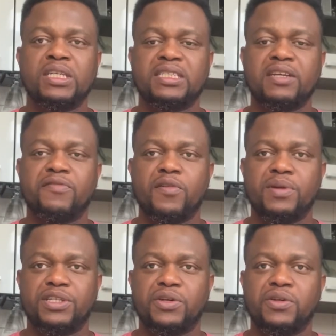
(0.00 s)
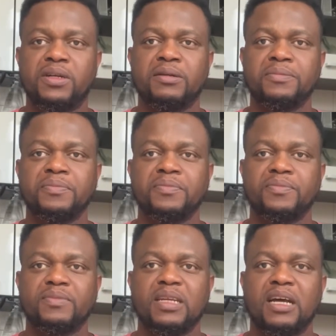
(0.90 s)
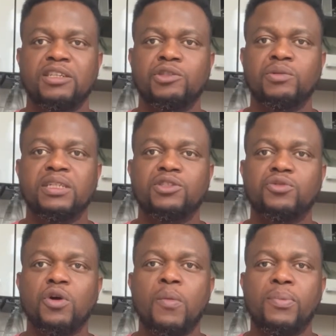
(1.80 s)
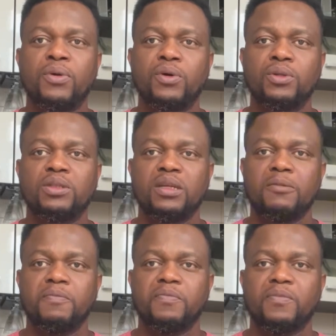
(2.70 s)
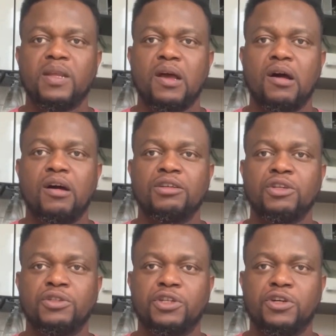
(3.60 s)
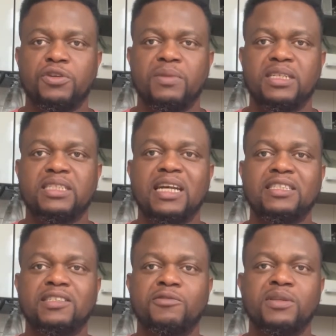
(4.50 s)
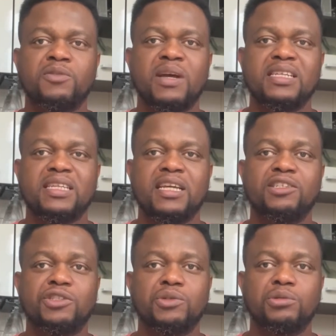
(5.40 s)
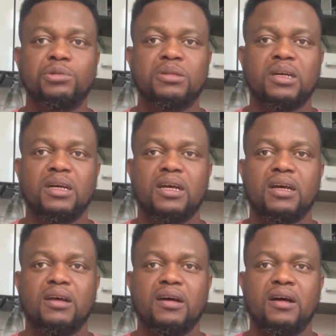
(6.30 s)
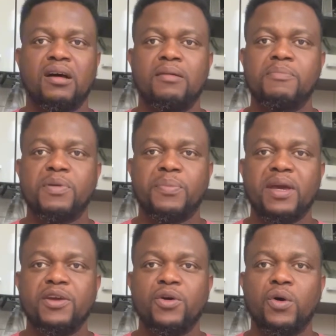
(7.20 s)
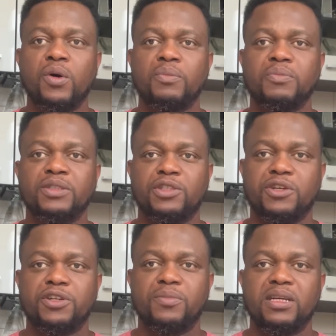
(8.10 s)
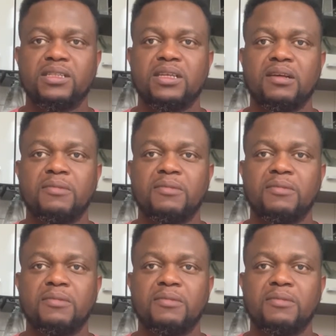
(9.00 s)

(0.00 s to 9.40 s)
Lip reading: this information, you need to upload your documents. That is the reason why I said you should prepare your documents.